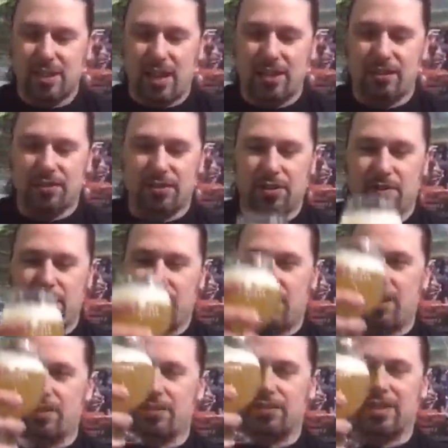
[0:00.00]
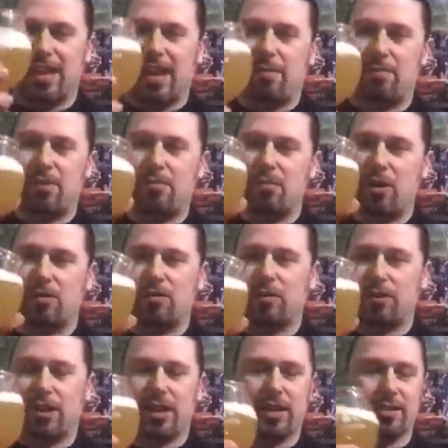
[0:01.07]
I don't know all those Captain Marvel
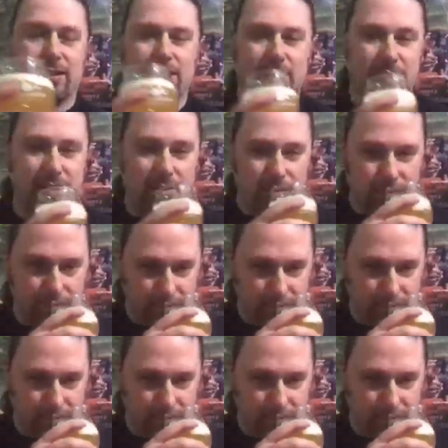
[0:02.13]
things and stuff.